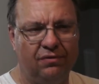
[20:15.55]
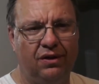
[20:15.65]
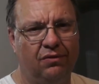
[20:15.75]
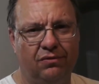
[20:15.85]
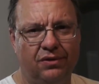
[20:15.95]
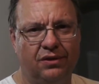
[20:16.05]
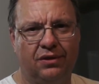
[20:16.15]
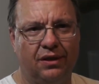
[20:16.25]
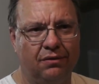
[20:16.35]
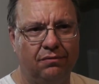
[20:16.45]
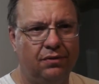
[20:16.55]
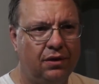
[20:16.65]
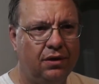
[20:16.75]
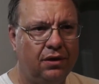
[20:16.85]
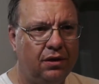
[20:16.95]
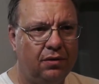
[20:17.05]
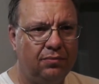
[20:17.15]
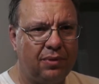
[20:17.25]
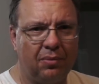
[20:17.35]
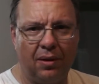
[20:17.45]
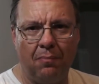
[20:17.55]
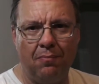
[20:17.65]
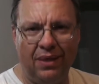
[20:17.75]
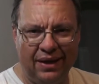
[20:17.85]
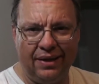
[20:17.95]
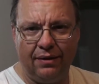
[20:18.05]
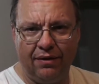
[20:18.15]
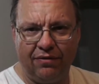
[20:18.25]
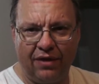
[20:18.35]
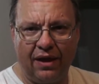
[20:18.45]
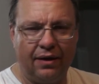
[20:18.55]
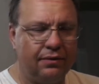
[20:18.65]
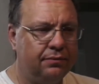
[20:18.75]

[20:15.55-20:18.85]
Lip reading: you know, just like probably a minute, if that.